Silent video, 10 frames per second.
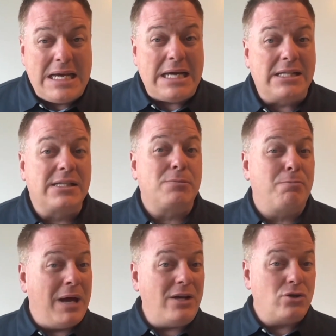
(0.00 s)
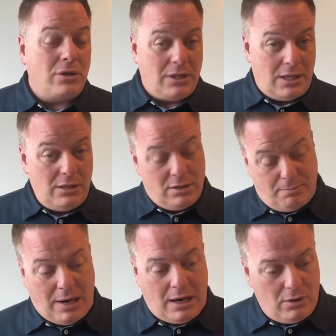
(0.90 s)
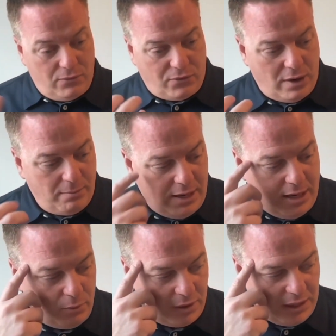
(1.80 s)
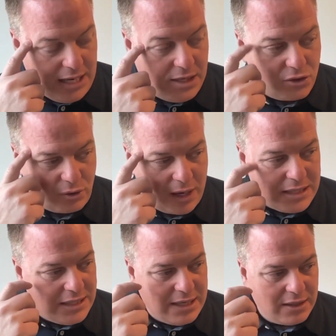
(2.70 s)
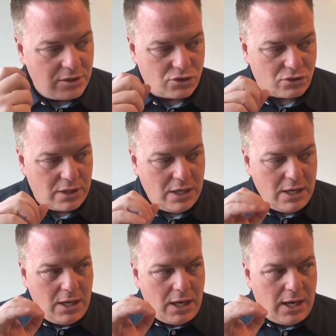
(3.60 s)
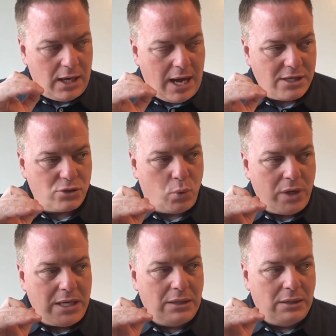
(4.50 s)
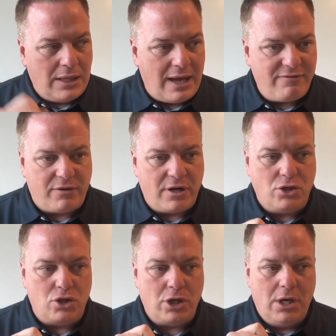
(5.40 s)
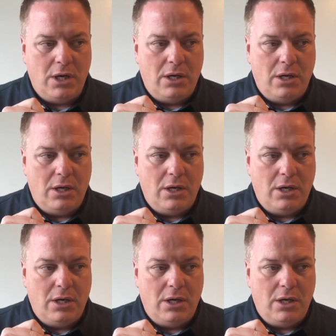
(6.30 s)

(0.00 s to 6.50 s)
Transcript: especially to borrow from a related trend in the industry as we leverage